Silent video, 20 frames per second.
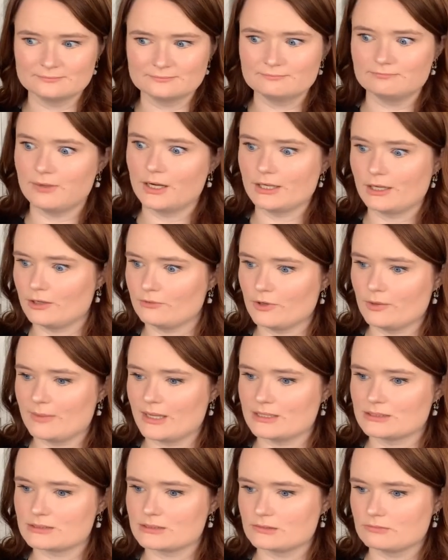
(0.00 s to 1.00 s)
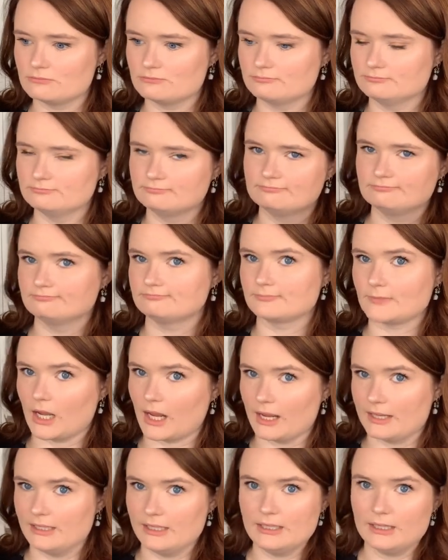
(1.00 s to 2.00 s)
bodyguard romance.
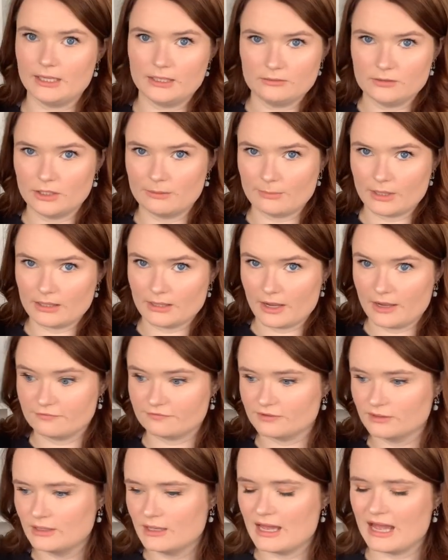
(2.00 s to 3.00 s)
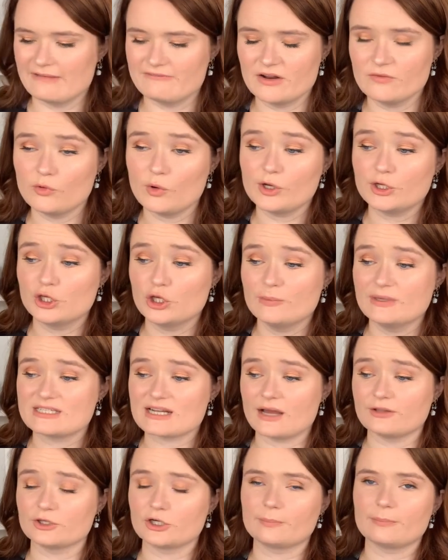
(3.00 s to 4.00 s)
I need it in my life. I've never read Q B
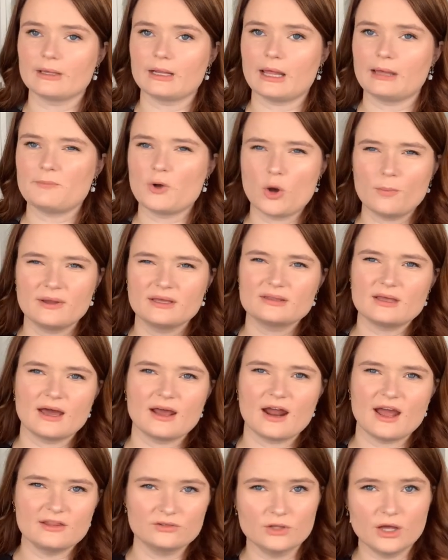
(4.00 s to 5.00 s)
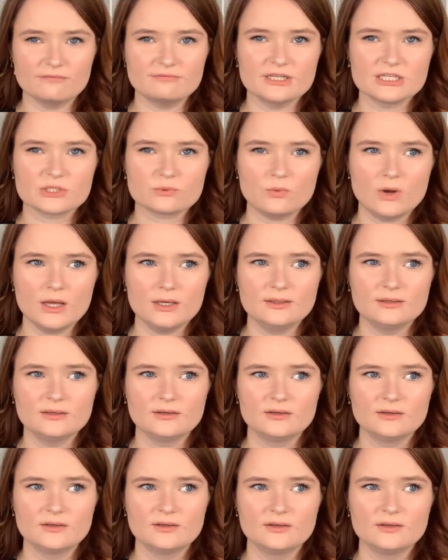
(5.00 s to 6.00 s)
Tyler, but I'm hoping that I love this one,
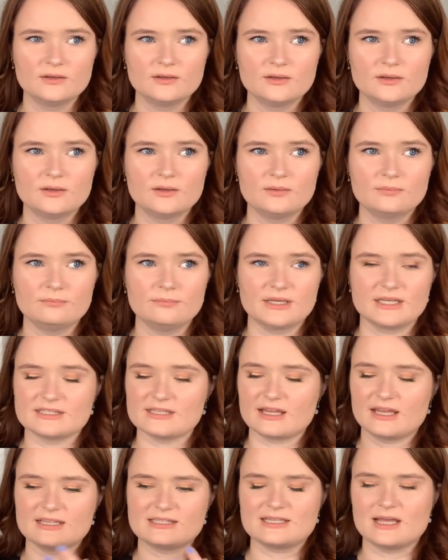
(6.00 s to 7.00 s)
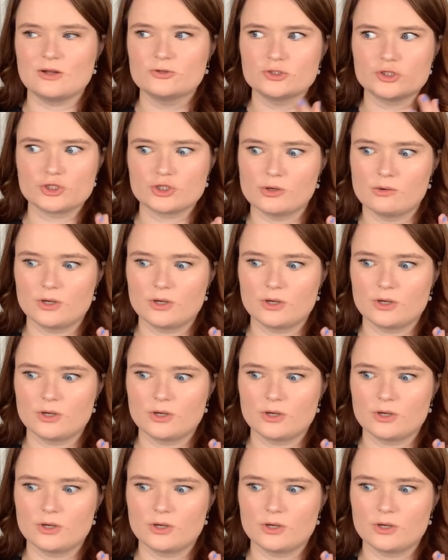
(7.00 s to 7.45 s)
because like it sounds so